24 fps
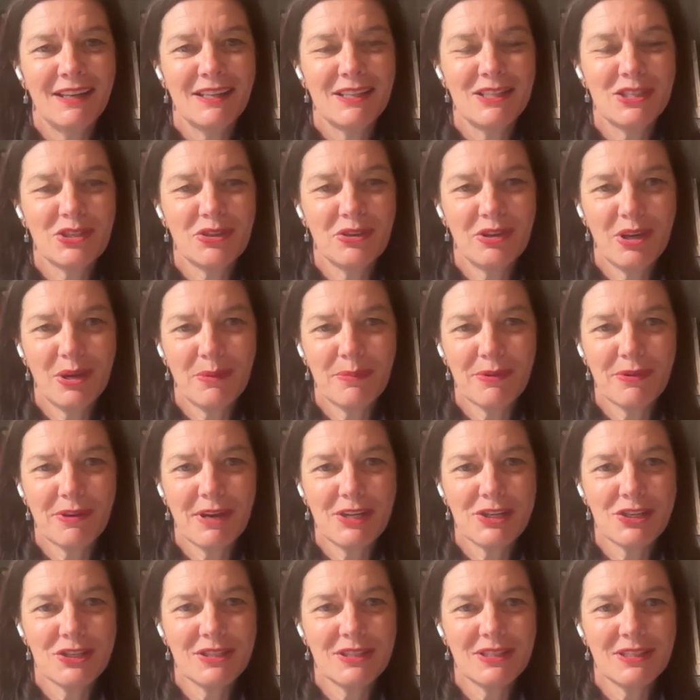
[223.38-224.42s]
security
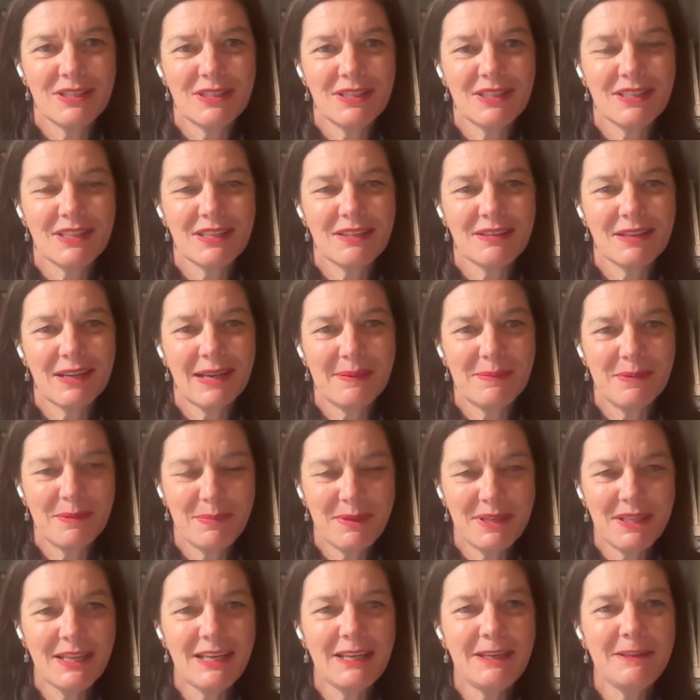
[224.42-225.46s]
operations
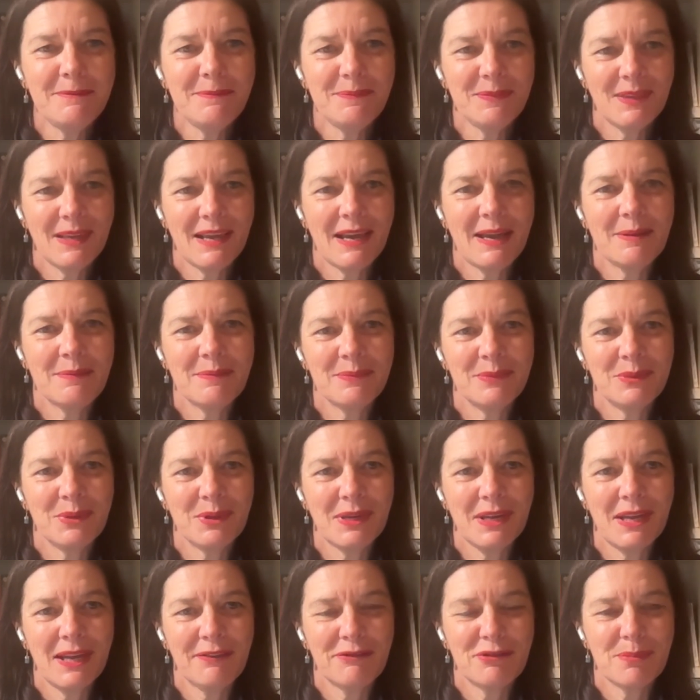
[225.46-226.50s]
capability,
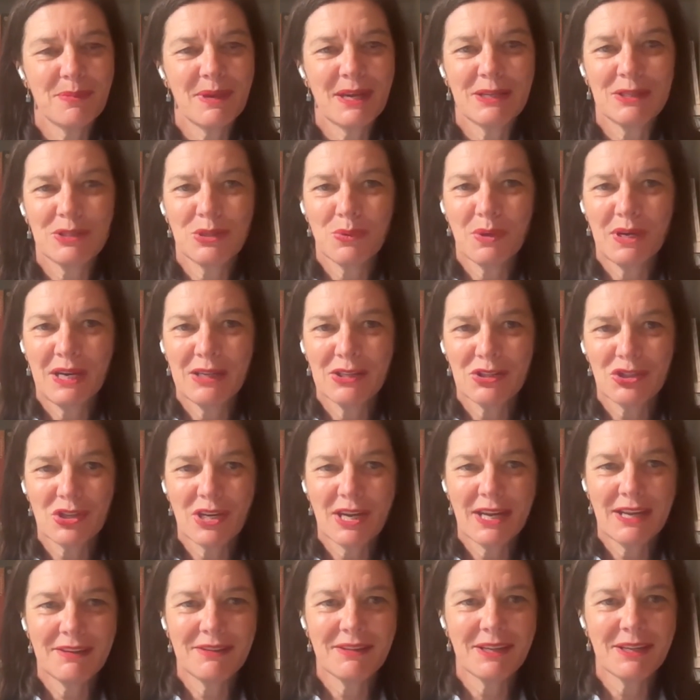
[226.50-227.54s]
looking after about 20
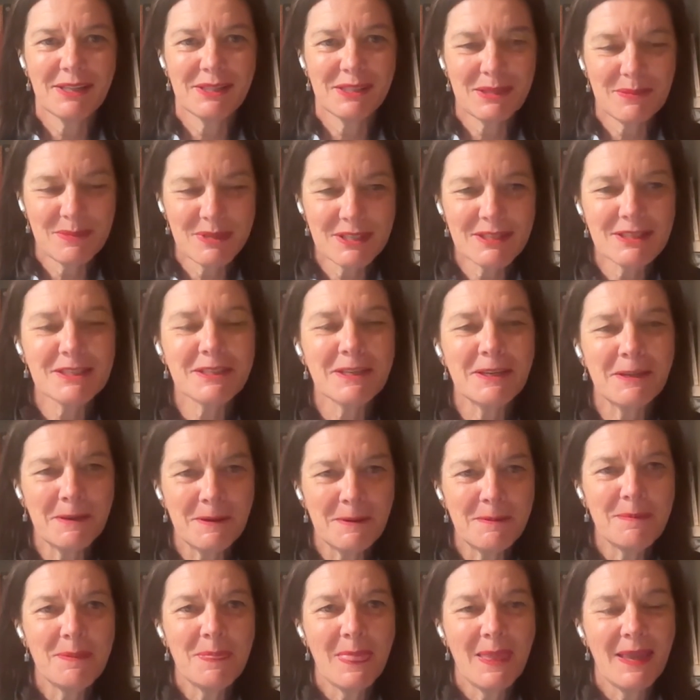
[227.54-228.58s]
Australian customers.
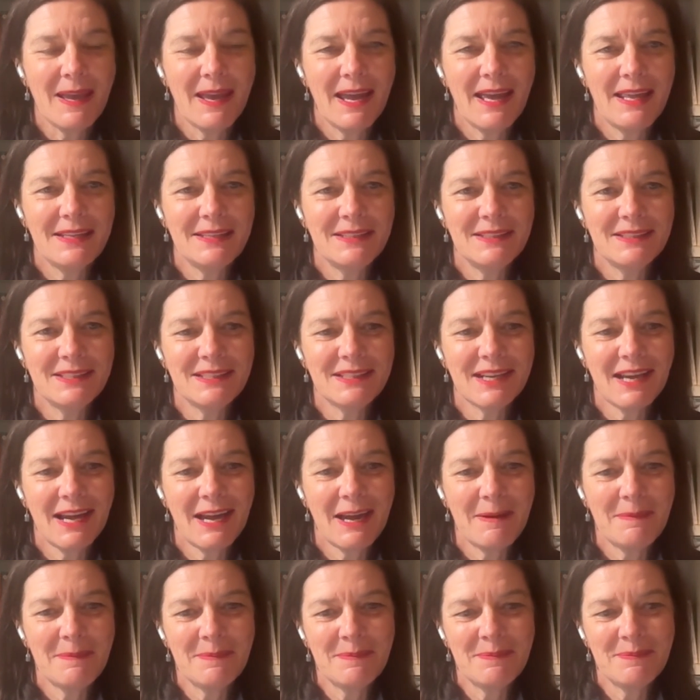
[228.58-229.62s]
And
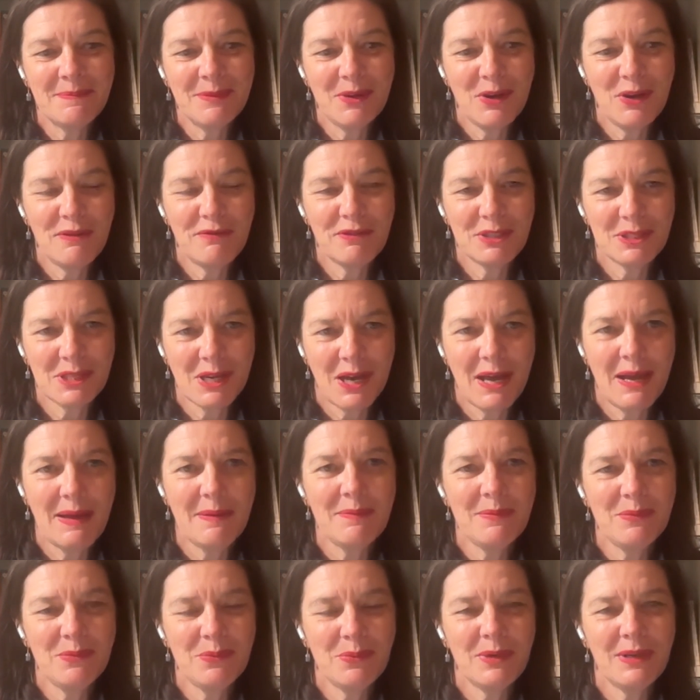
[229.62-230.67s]
over
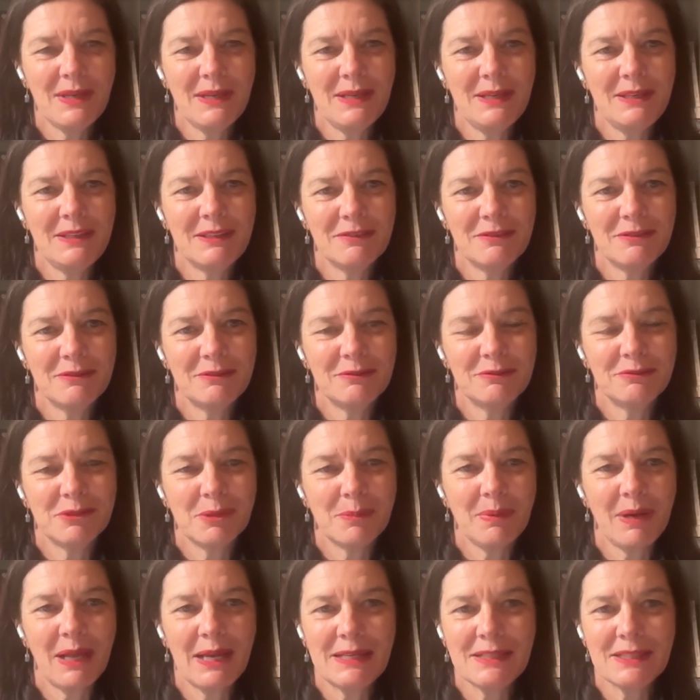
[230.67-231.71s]
time, we
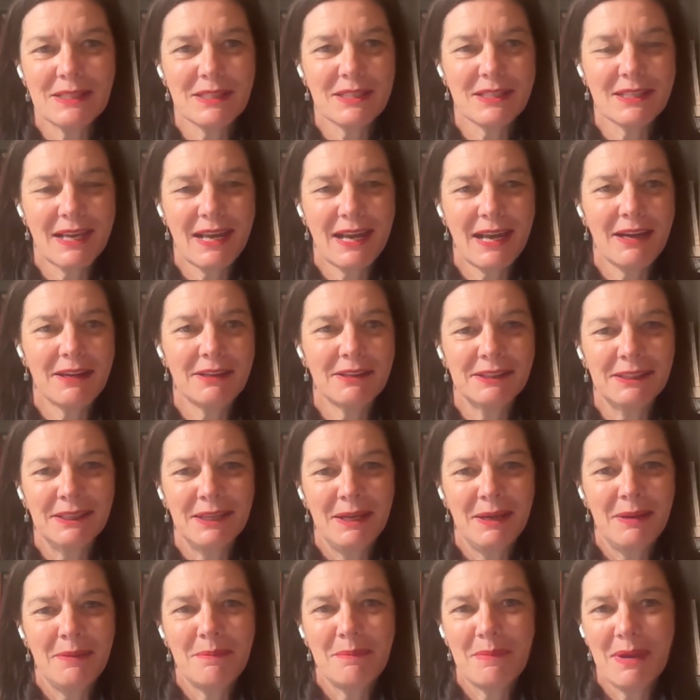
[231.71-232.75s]
replaced our
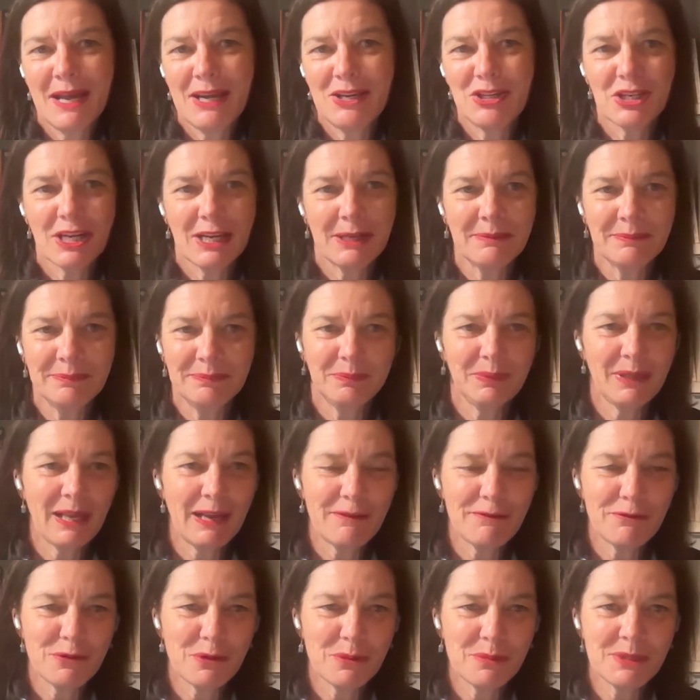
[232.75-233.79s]
major
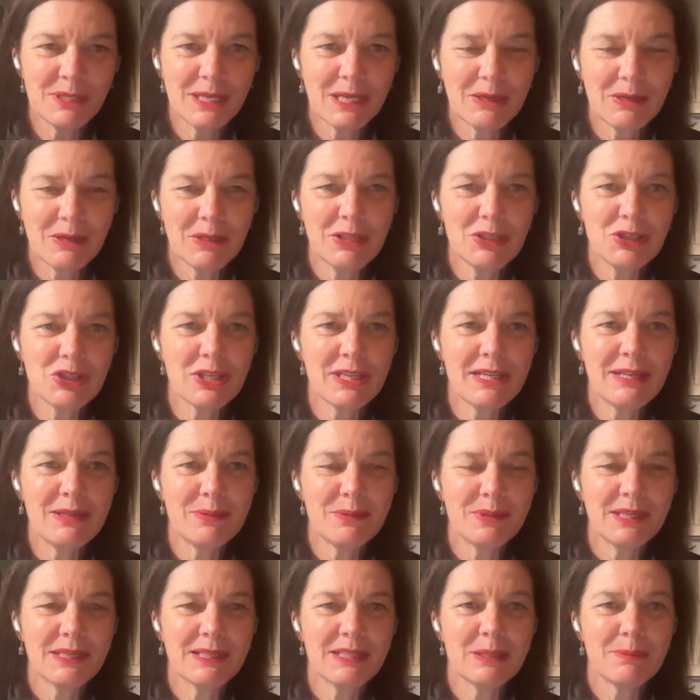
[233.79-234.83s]
platform technology.
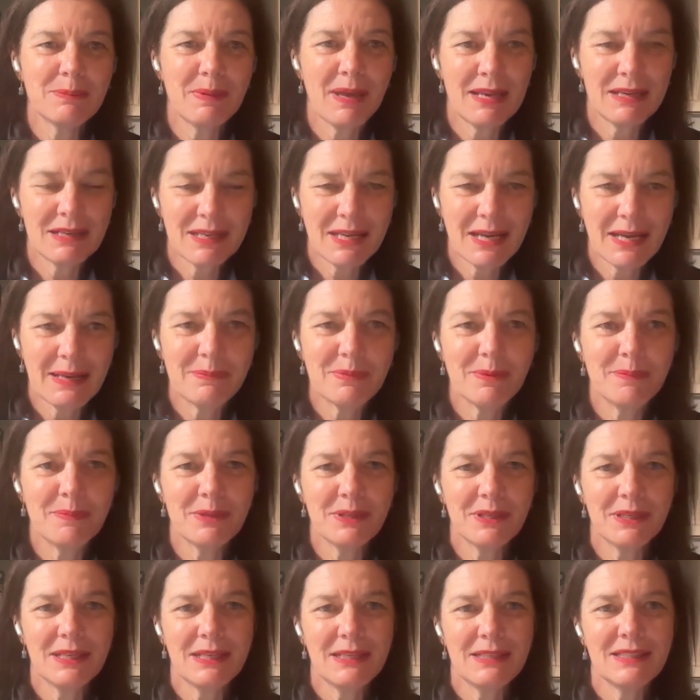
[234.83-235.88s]
We expanded
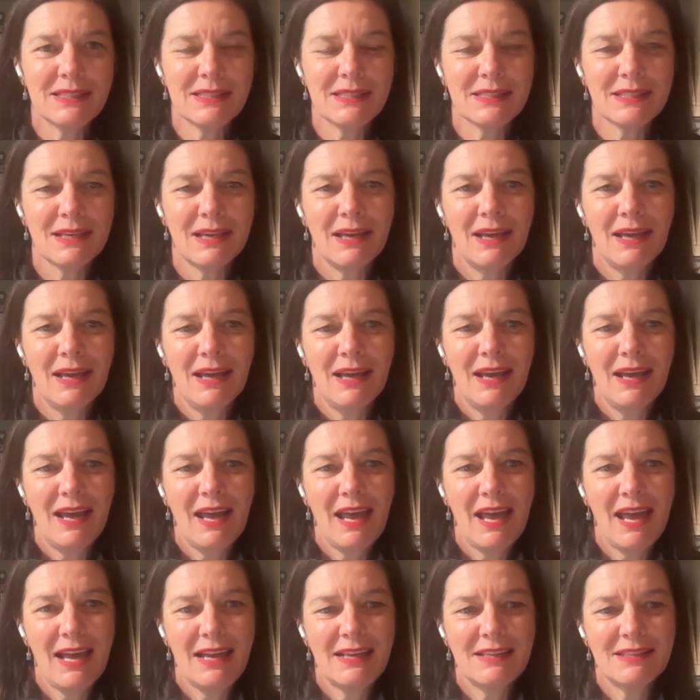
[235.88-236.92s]
capabilities,
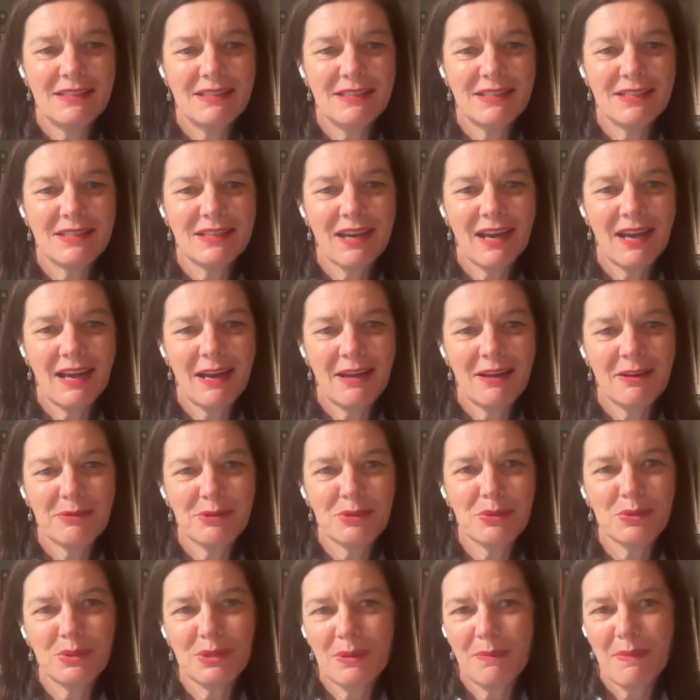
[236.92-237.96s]
and
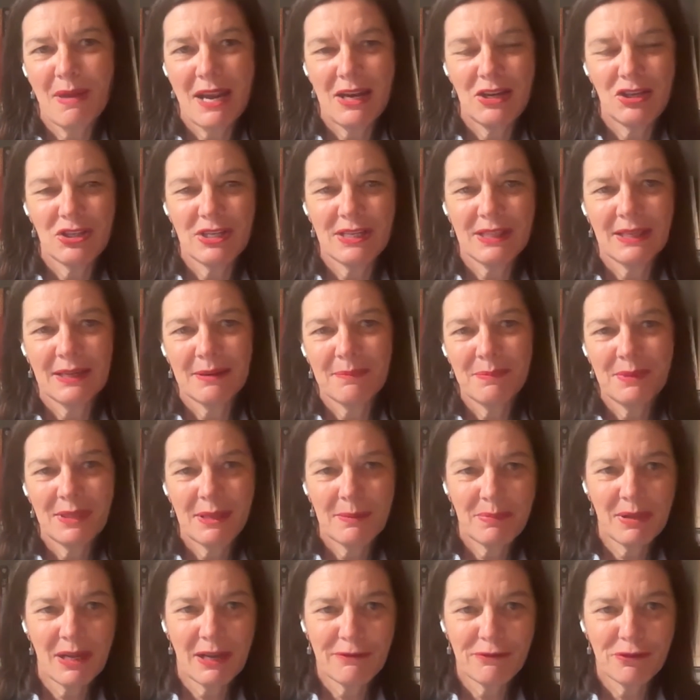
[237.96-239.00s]
was also managing
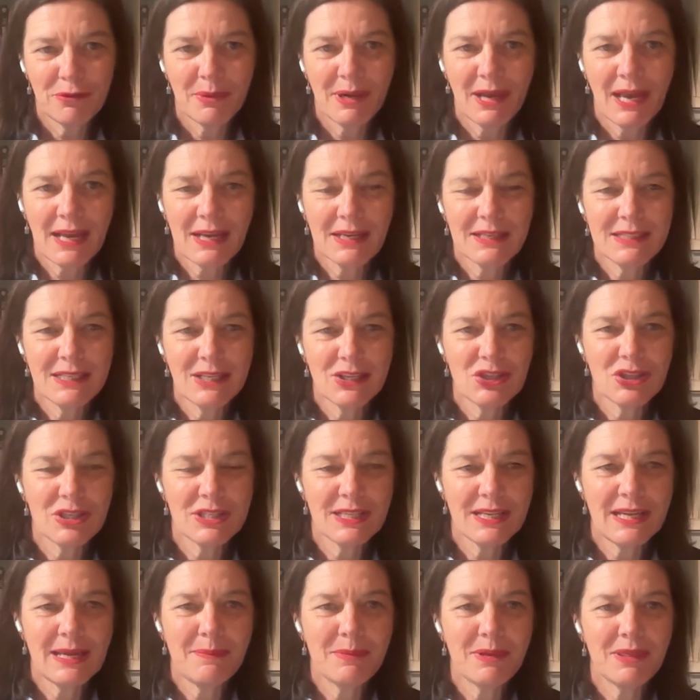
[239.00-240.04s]
the platform and architecture
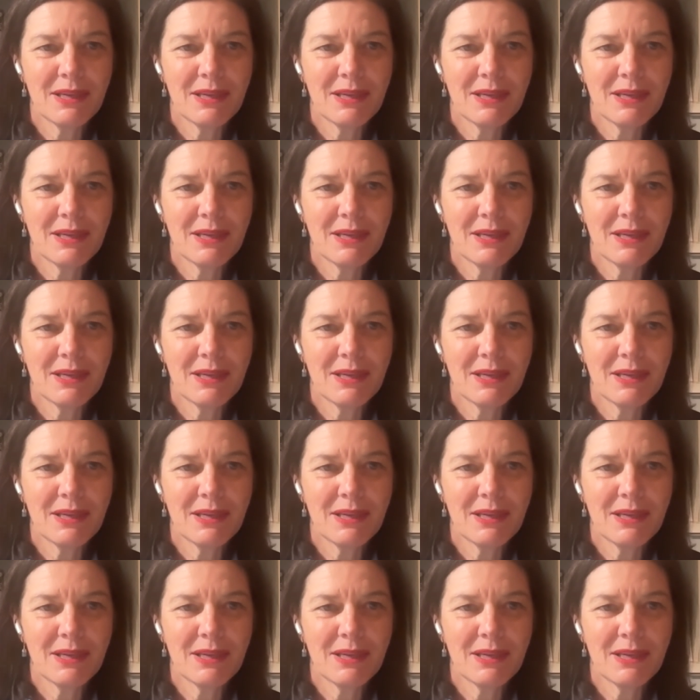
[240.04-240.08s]
team